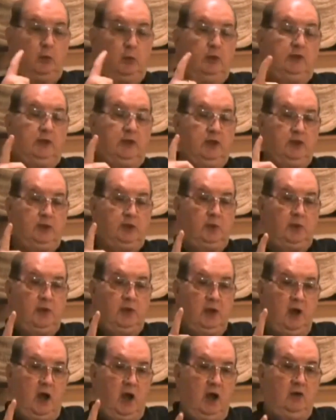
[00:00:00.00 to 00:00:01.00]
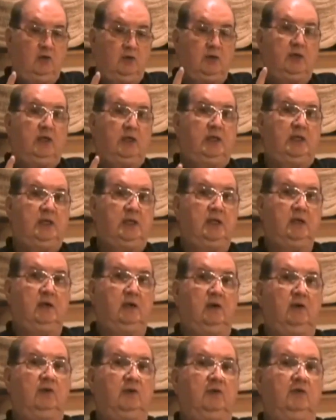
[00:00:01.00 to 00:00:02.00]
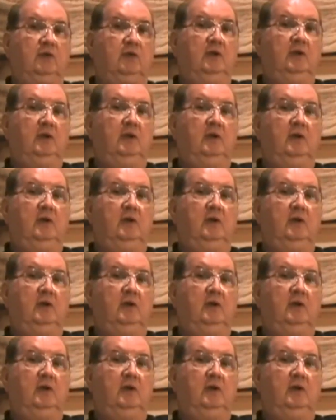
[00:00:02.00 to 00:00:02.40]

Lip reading: 2,300 years,